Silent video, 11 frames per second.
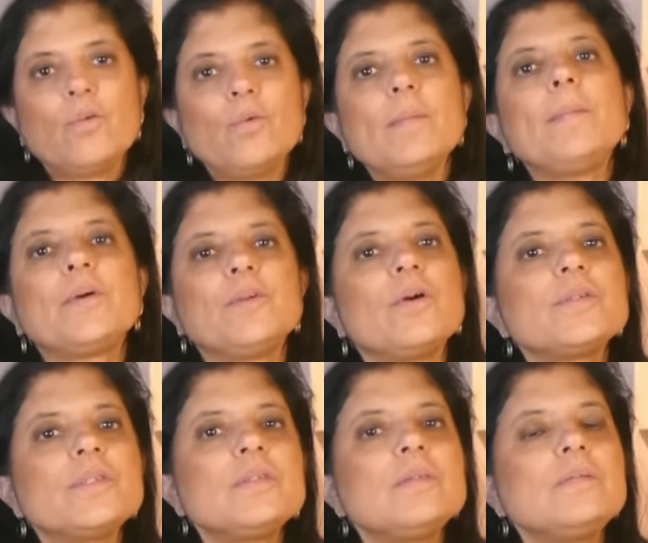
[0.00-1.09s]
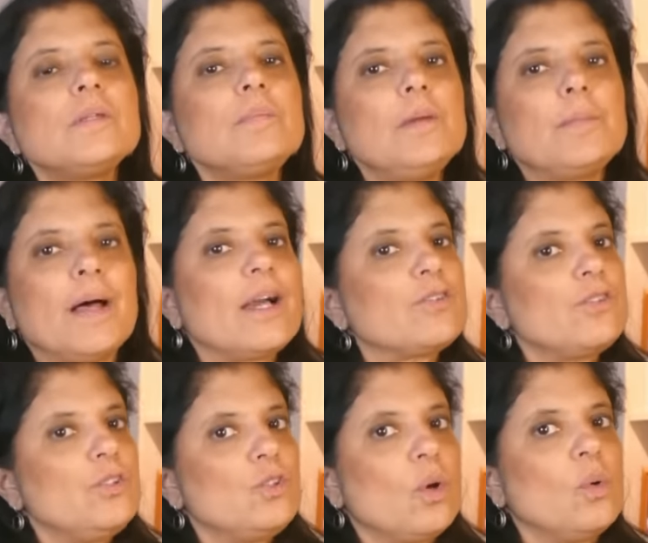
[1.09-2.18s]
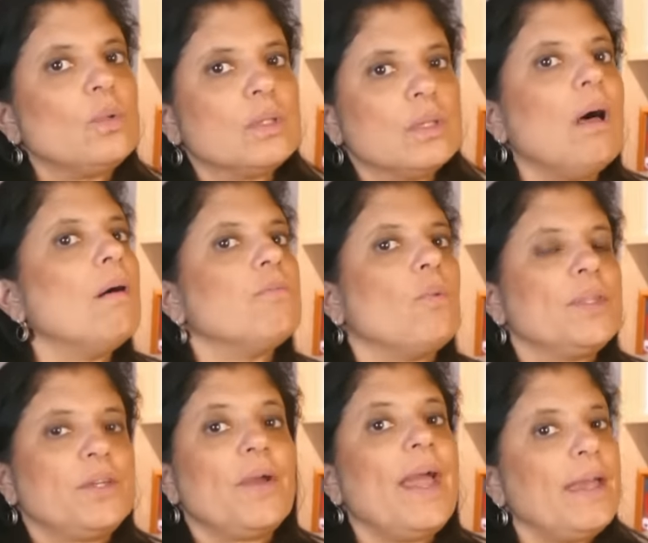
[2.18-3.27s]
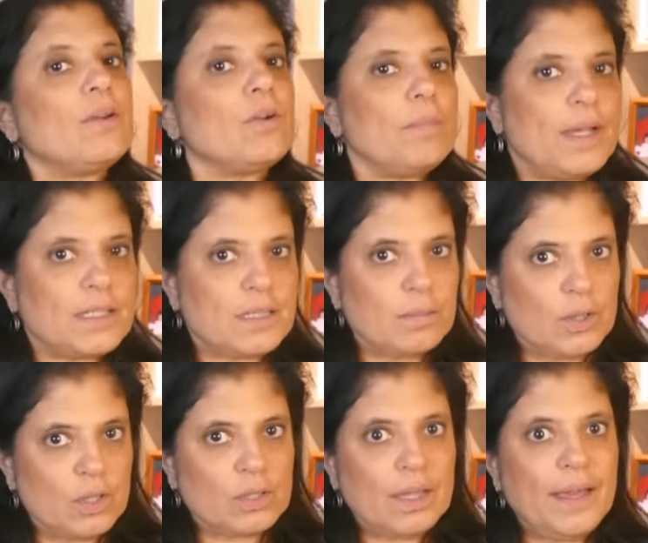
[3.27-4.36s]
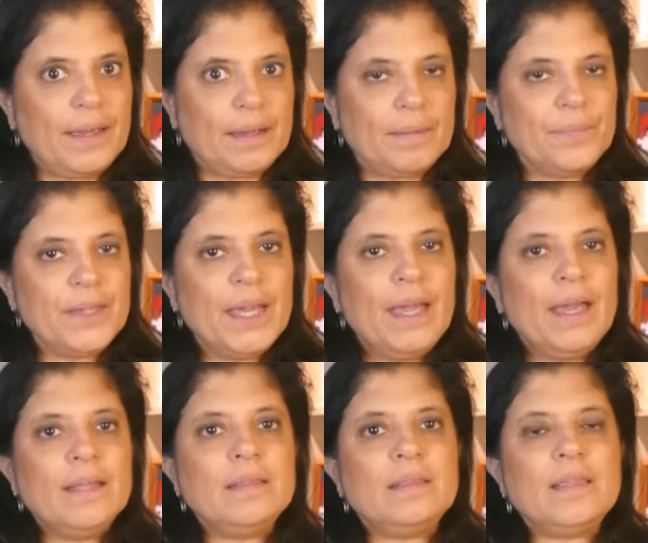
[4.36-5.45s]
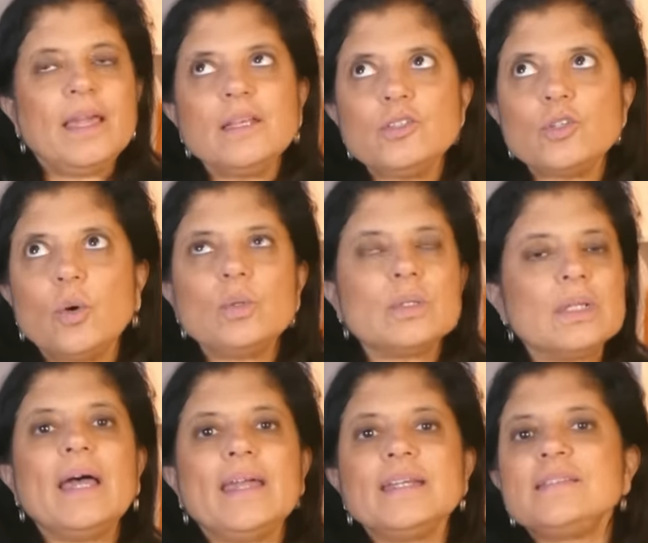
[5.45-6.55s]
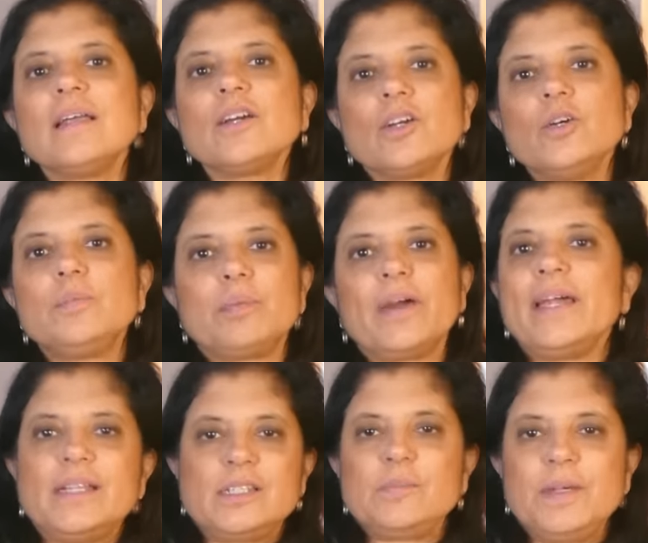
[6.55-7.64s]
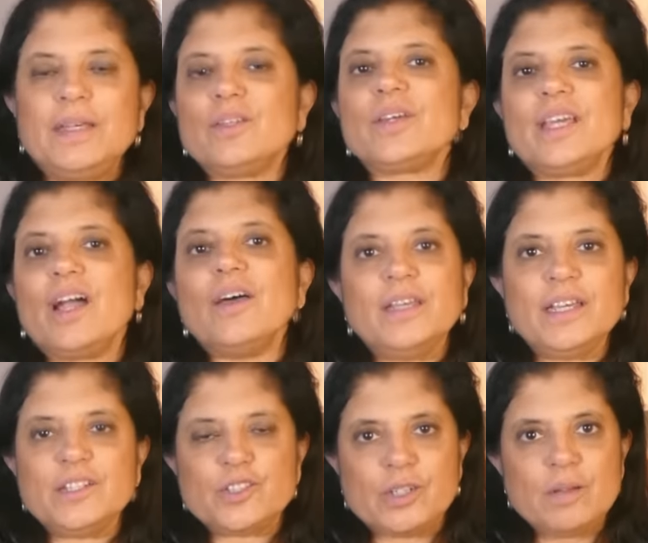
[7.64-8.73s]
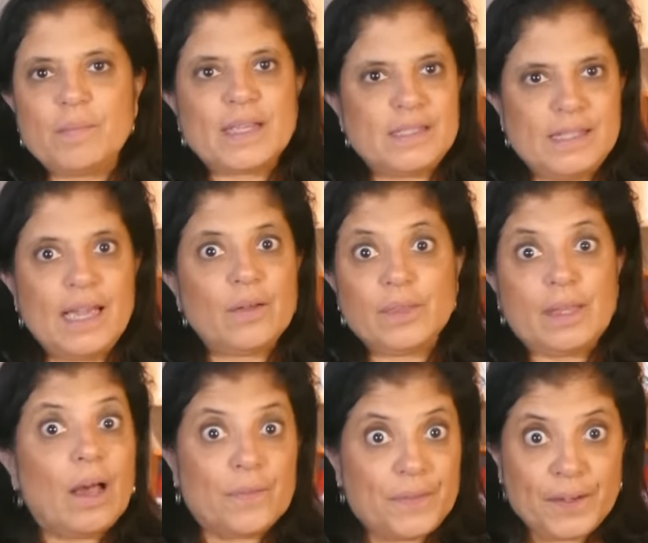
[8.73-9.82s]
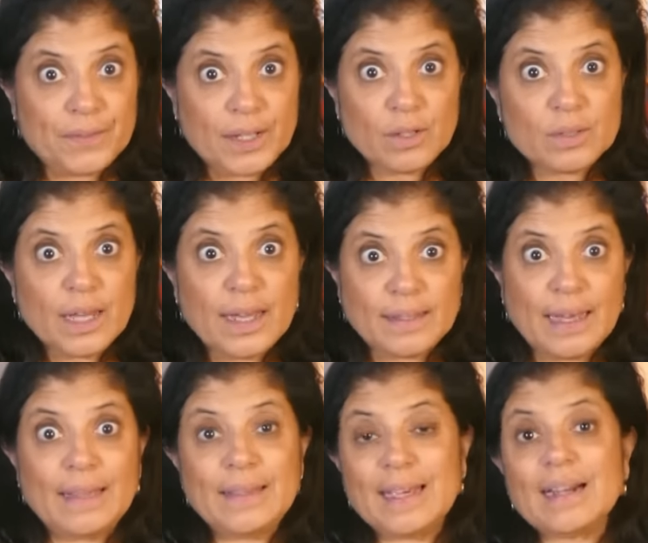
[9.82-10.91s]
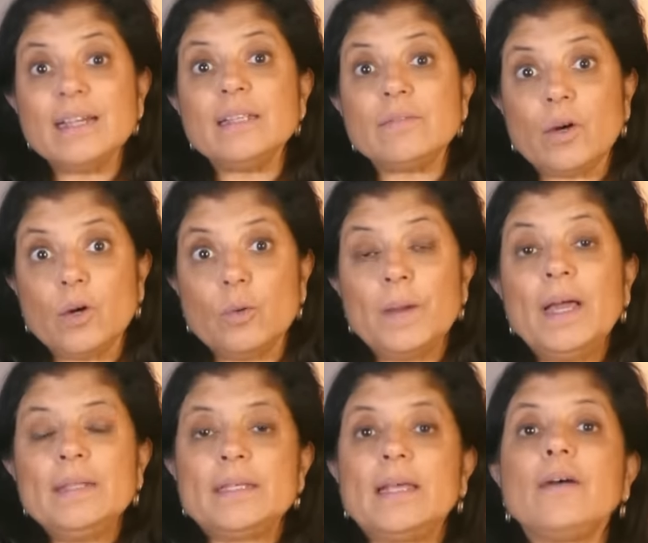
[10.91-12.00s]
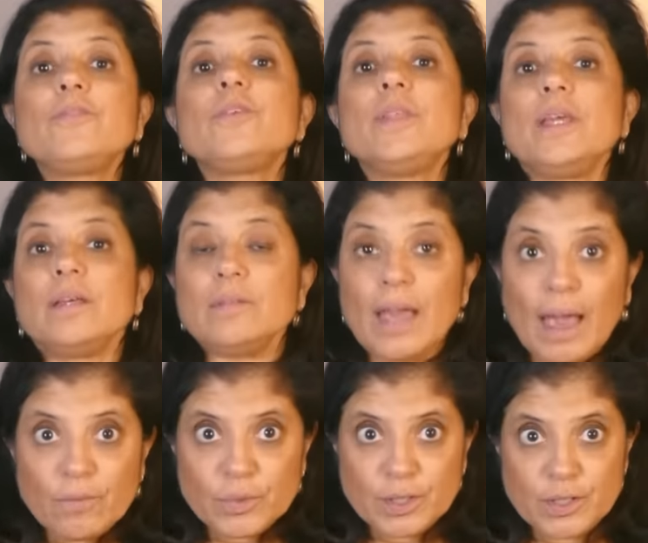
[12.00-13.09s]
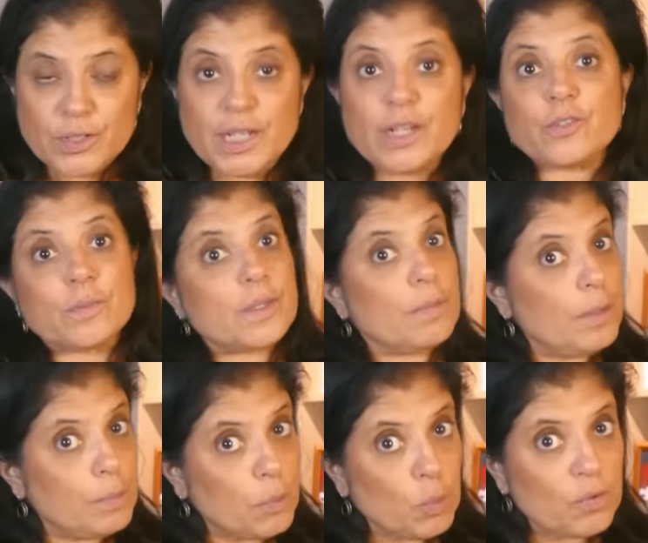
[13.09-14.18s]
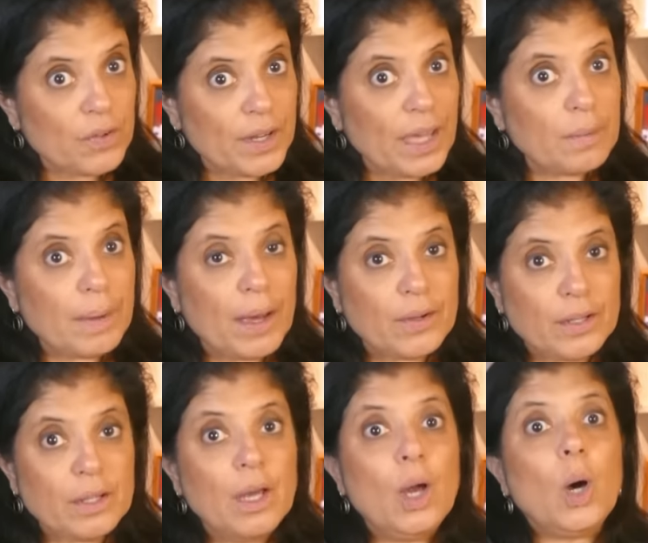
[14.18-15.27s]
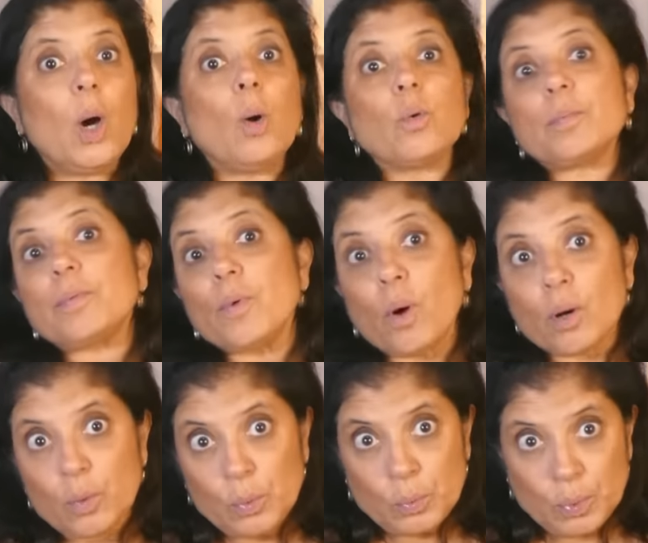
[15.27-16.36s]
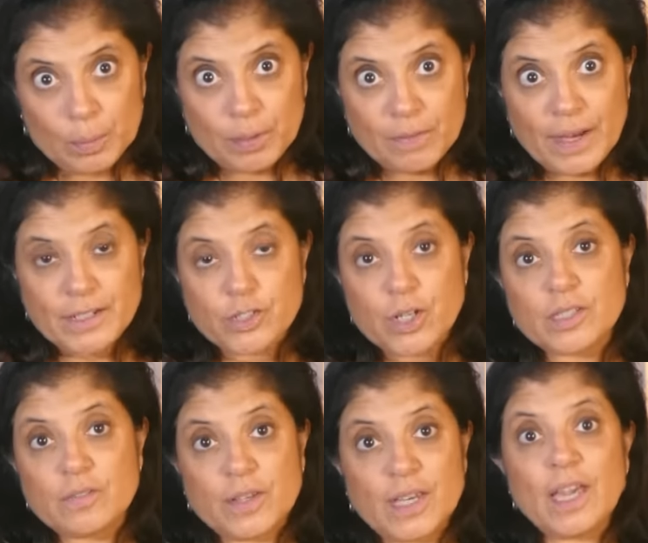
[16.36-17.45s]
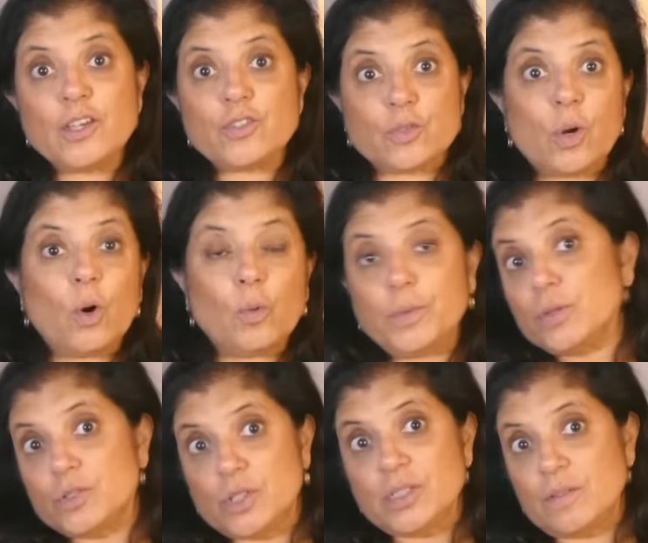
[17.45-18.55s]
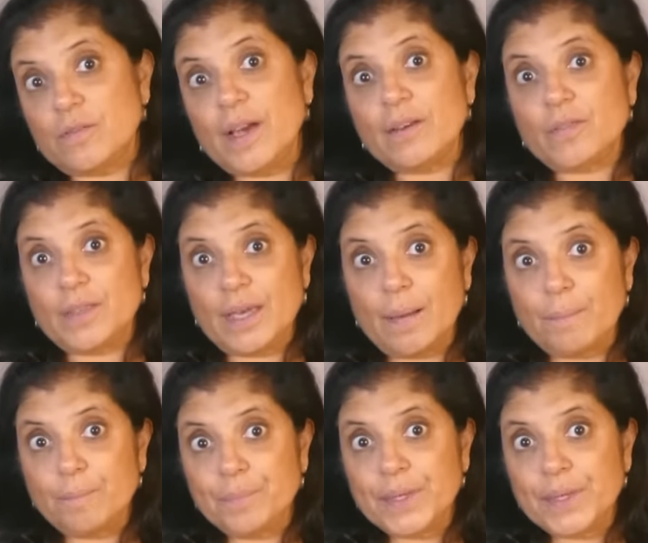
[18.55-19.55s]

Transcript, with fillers: Remember, narcissistic people actually don't love what their anger makes them look like they don't like it's not a good brand to be looking unhinged and messy out out there. They don't like that. And they kind of hope that after they have one of their tantrums that people will forget about it or will, or will provide a justification or hope you'll justify it for them.